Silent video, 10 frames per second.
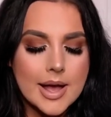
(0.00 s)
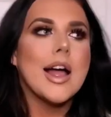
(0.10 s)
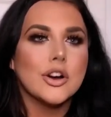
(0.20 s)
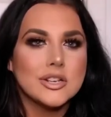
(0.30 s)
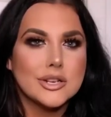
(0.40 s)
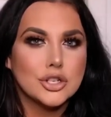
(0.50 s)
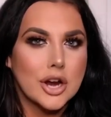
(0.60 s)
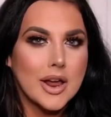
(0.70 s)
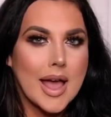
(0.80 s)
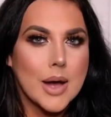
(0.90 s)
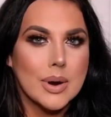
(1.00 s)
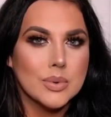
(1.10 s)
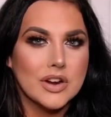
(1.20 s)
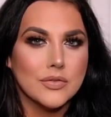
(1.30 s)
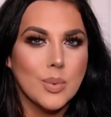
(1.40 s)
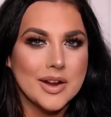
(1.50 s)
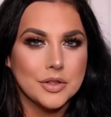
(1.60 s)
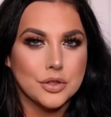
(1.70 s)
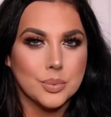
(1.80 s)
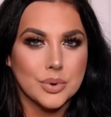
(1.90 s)
I honestly don't know how I would have
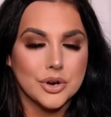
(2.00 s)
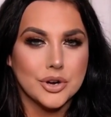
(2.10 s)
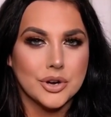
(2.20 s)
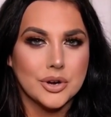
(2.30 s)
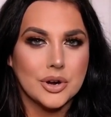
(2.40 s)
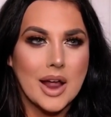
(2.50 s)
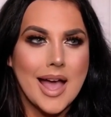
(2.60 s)
went through